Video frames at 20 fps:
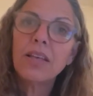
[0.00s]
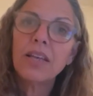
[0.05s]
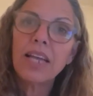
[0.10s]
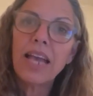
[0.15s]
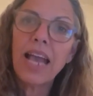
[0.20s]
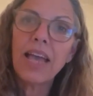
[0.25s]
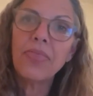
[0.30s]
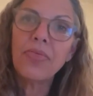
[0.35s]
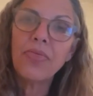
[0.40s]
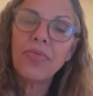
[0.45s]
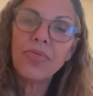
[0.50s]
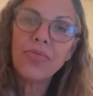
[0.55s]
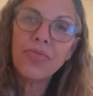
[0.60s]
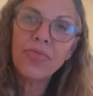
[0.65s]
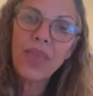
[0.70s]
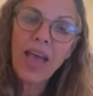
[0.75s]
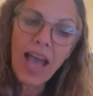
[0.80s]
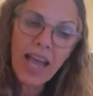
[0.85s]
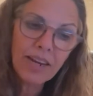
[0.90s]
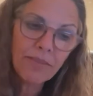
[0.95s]
And
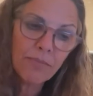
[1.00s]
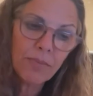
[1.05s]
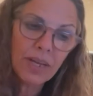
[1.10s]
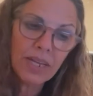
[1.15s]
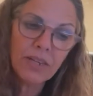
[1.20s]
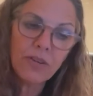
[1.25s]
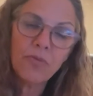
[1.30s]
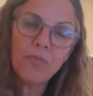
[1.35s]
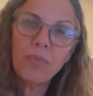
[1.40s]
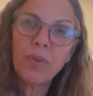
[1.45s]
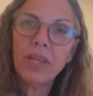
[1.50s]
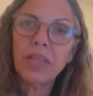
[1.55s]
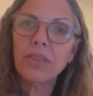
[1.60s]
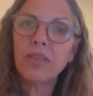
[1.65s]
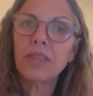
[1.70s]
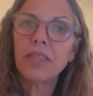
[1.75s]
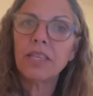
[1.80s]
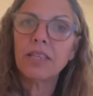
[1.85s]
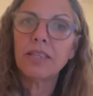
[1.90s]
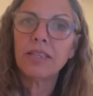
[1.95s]
that might have
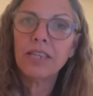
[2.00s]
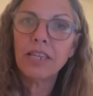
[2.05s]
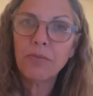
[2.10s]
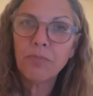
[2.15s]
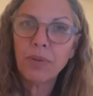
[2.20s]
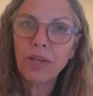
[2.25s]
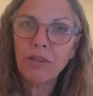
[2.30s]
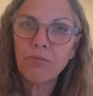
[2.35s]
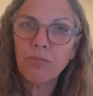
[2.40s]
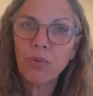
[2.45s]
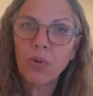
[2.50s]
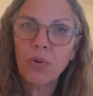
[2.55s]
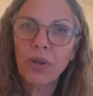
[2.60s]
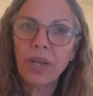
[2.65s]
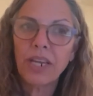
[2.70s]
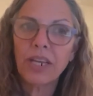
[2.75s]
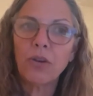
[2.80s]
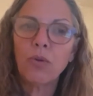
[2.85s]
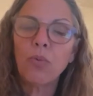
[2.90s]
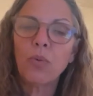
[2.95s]
been the tipping
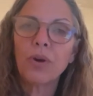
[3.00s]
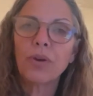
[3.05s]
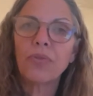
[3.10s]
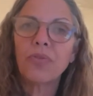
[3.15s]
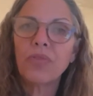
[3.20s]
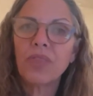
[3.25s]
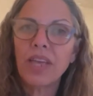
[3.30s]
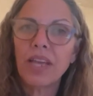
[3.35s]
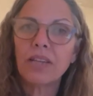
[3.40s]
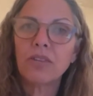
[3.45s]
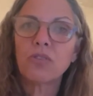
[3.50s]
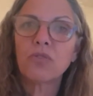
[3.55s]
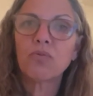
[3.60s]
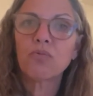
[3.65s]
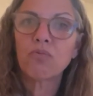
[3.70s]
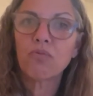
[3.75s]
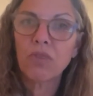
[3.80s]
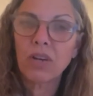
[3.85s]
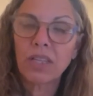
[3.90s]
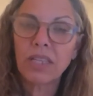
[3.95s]
point where things
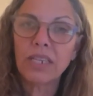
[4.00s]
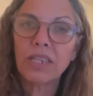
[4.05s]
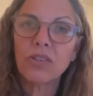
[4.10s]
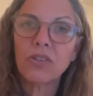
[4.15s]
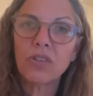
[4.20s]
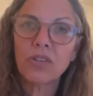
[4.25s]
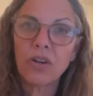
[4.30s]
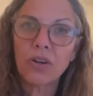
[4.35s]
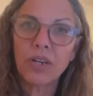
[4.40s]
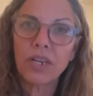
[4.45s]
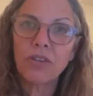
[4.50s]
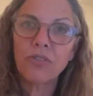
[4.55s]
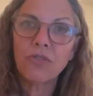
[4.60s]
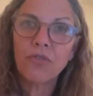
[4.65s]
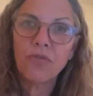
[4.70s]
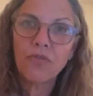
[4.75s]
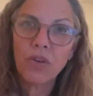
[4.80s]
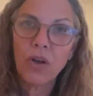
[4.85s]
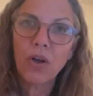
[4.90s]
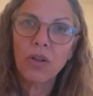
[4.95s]
really started to
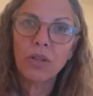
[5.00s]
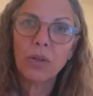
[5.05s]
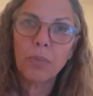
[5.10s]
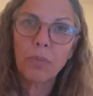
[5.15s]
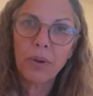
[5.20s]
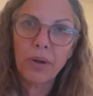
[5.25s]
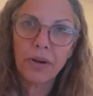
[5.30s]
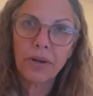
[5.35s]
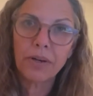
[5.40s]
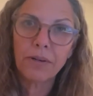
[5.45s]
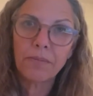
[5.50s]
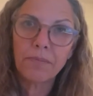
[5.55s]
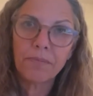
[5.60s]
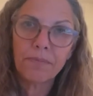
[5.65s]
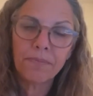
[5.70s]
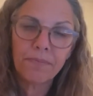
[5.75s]
fall apart.